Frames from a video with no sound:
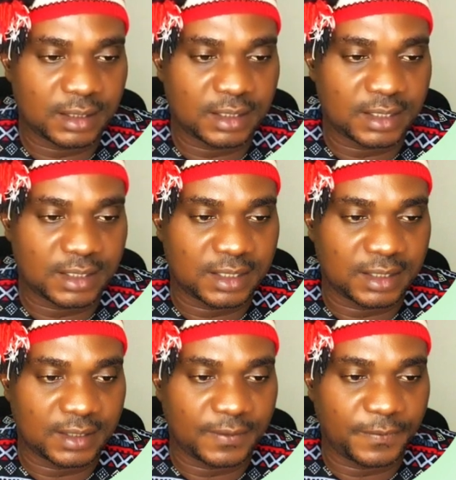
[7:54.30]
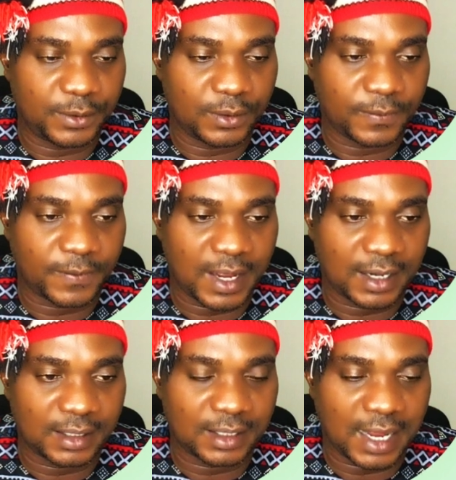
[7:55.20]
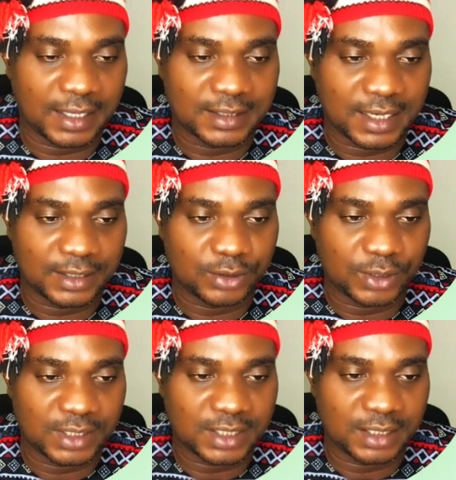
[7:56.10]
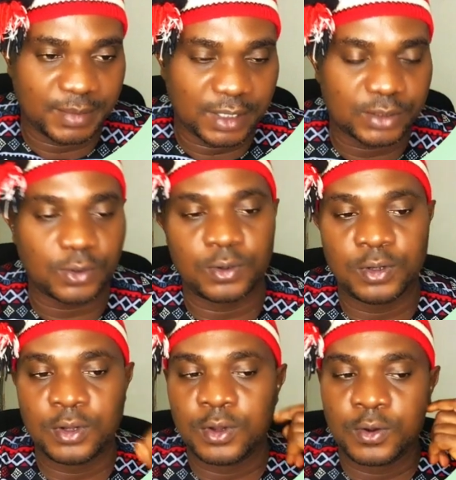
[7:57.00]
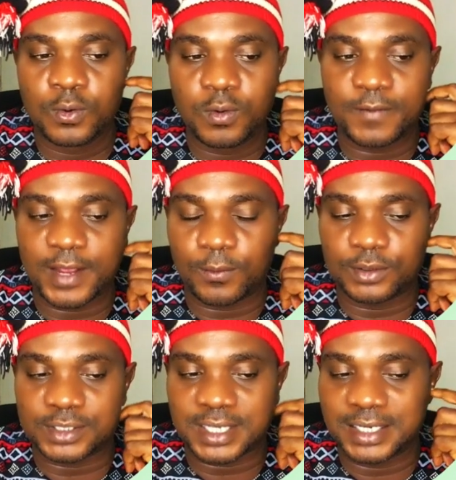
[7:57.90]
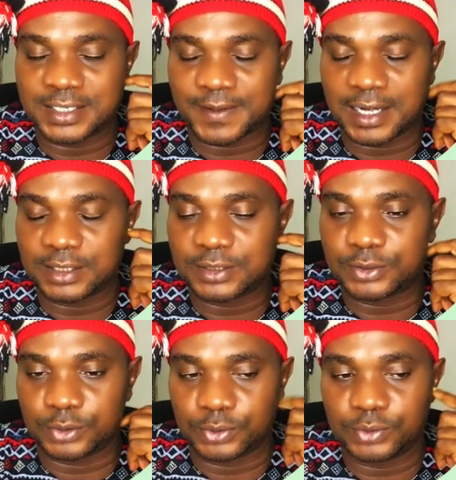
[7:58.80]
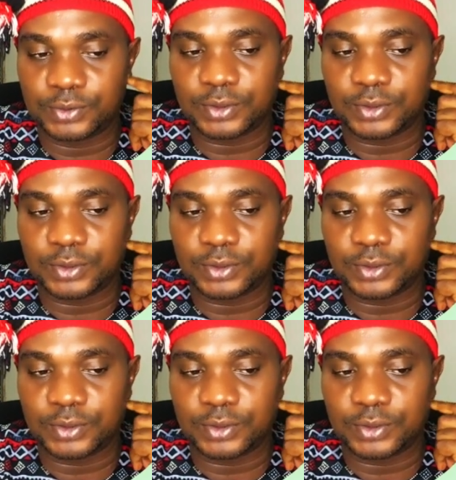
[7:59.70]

this is the video file I sent to this email. So whoever you want to send this file to,